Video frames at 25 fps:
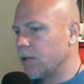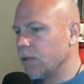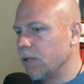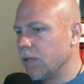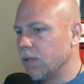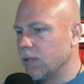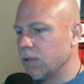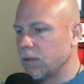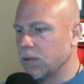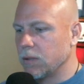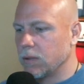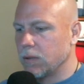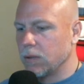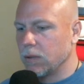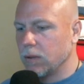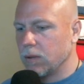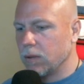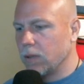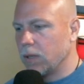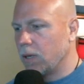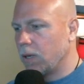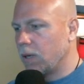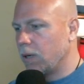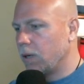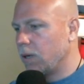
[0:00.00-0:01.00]
this
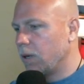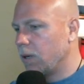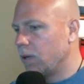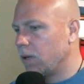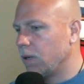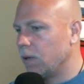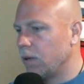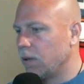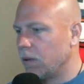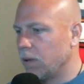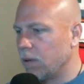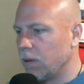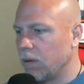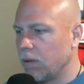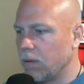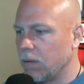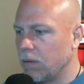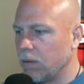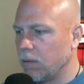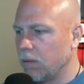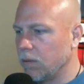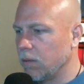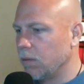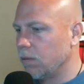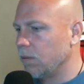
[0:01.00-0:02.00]

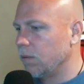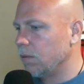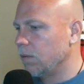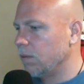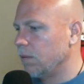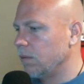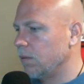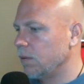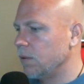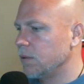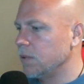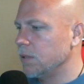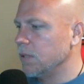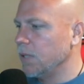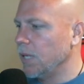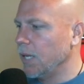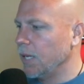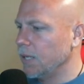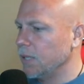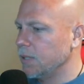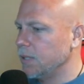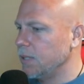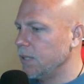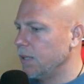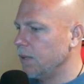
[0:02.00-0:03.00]

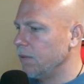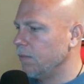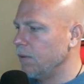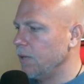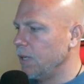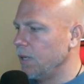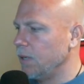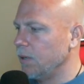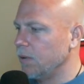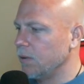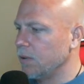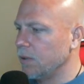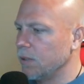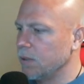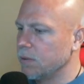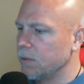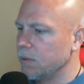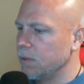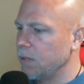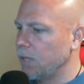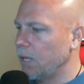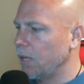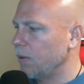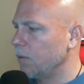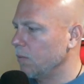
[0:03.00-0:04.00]
negativity or this
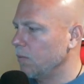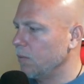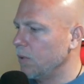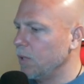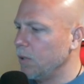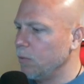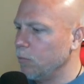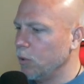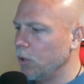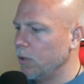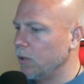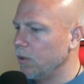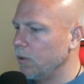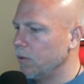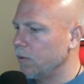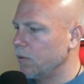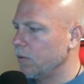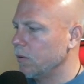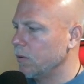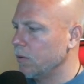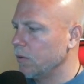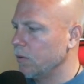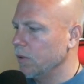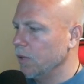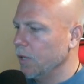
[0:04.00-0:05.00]
death rebirth,
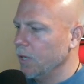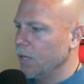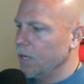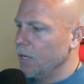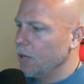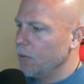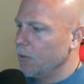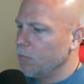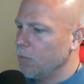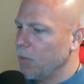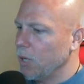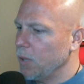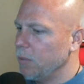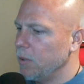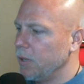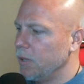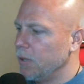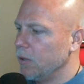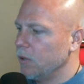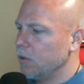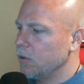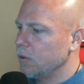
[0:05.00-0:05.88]
or maybe